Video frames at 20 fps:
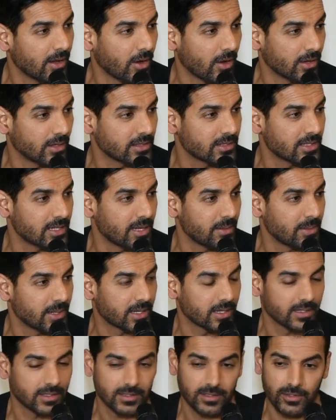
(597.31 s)
honestly,
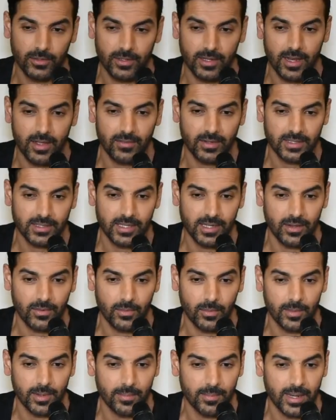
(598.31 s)
because you'd never see a
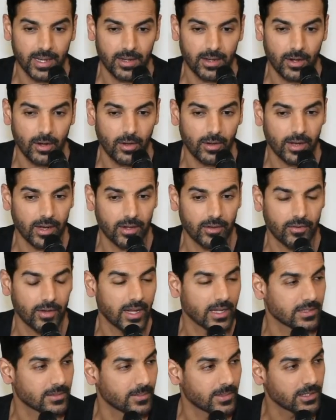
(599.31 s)
woman being
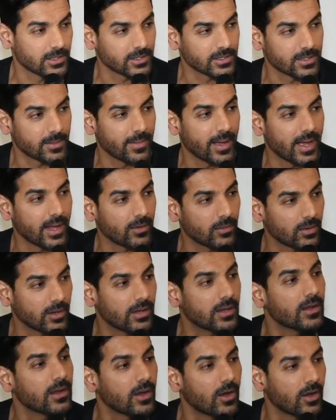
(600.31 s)
derogatory as much as a man
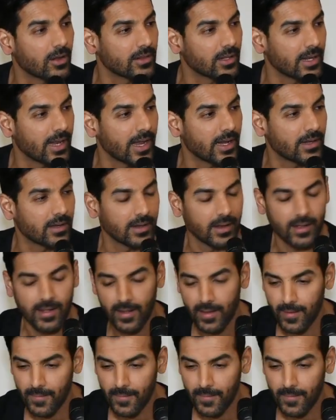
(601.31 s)
would on the net.